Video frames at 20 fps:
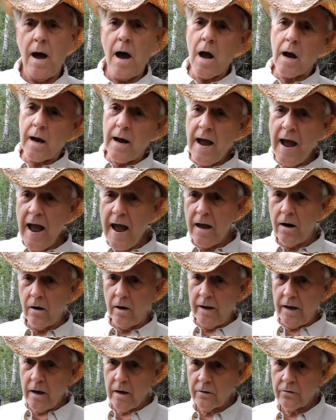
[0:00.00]
I can
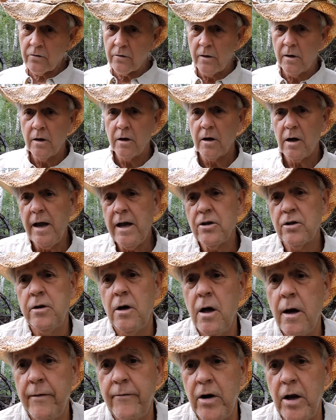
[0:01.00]
handle this.
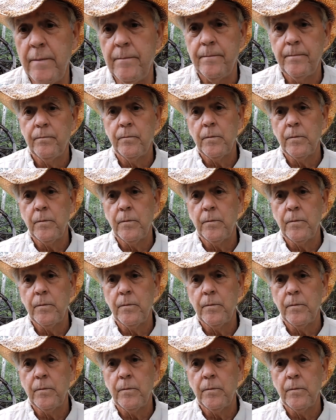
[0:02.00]
Cletis loving it.